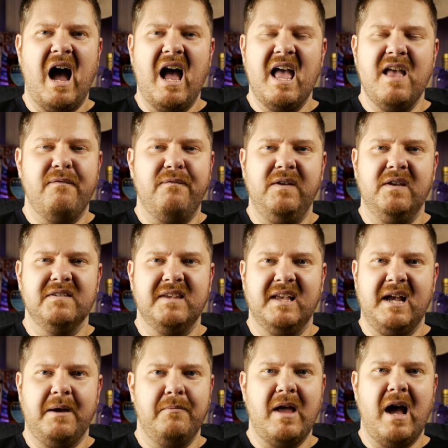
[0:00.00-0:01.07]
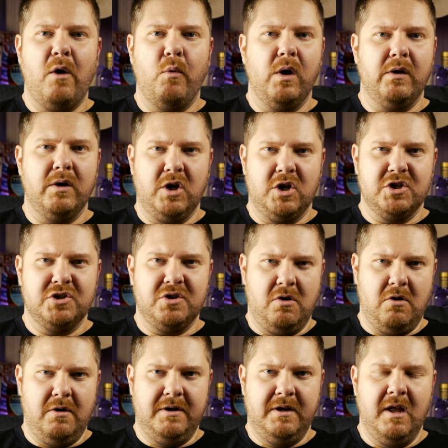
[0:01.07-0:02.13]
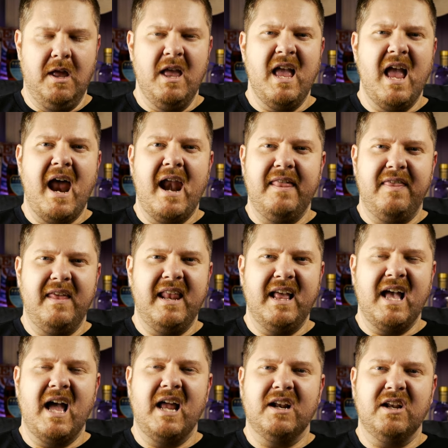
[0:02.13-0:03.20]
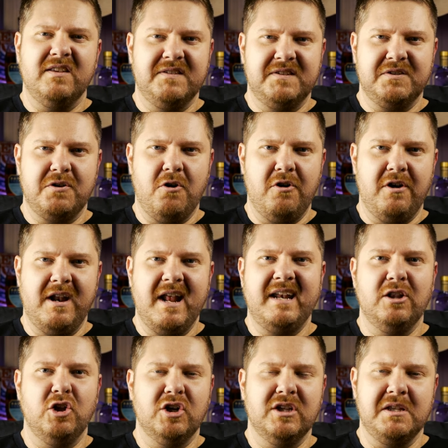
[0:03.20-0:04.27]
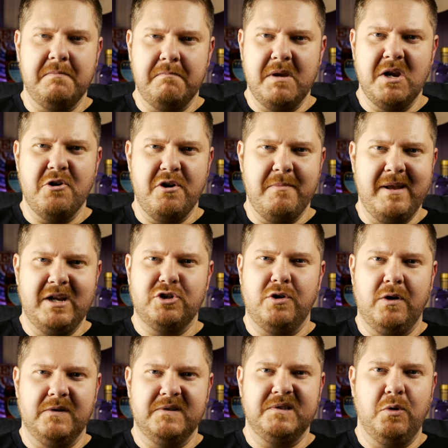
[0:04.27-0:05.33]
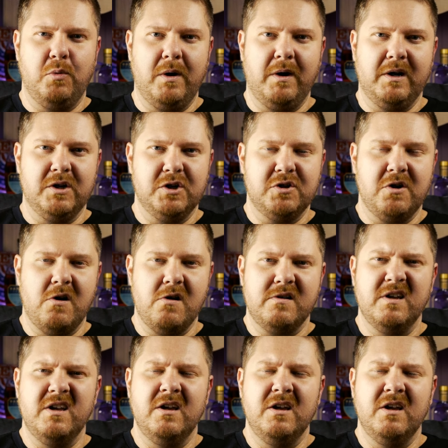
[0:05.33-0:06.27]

It feels like I'm not wearing a shirt. And then I got concerned and had to look in the mirror to make sure I was still wearing a shirt.